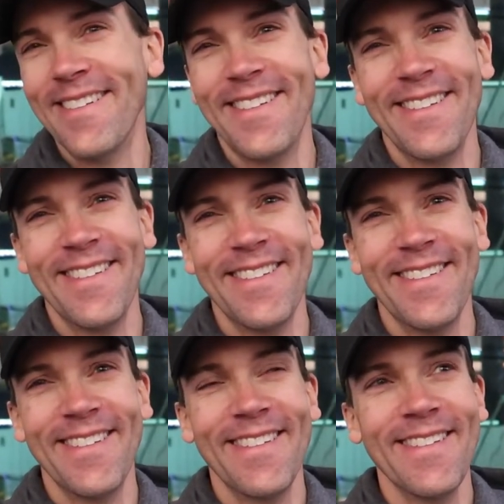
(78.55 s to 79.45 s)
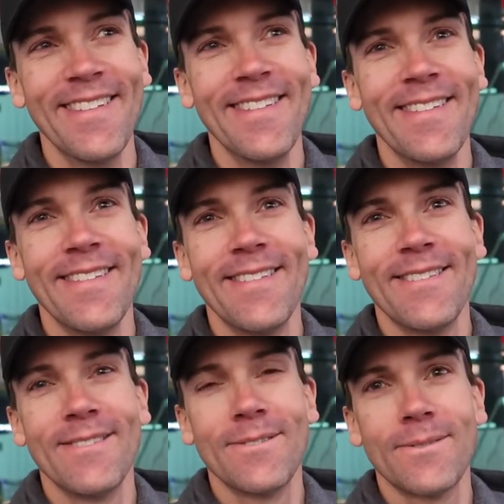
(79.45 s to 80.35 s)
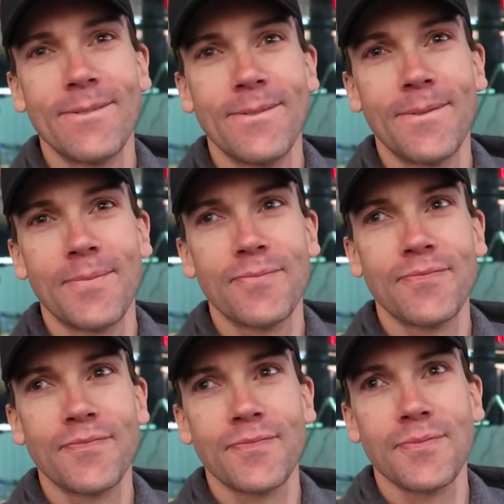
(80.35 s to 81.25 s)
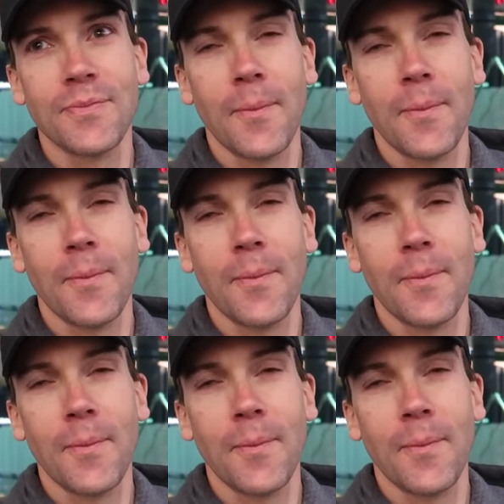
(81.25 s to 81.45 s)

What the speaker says: (not speaking)